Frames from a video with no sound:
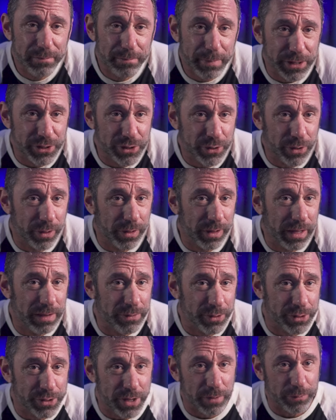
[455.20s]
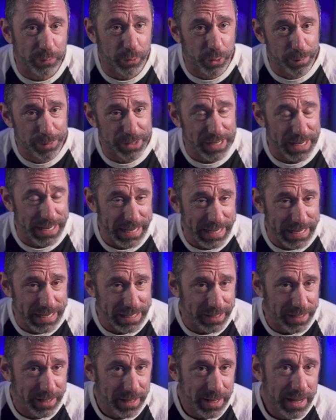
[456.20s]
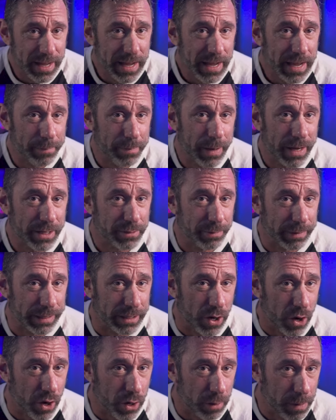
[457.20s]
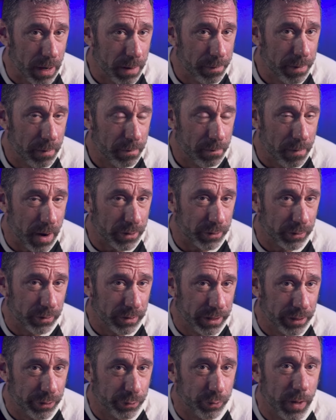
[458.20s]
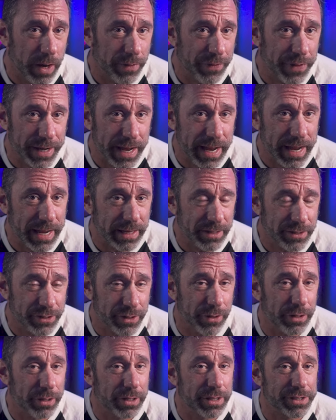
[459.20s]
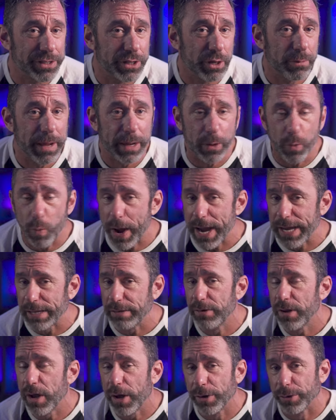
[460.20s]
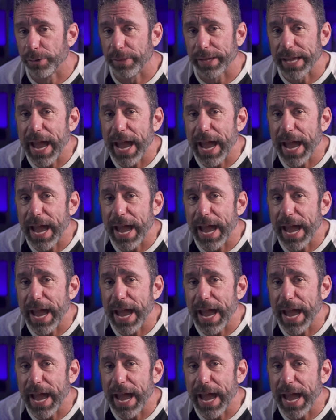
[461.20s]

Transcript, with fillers: make sure you leave yourself room to eat and possibly carb up moderately throughout the day so that you can still make weight under the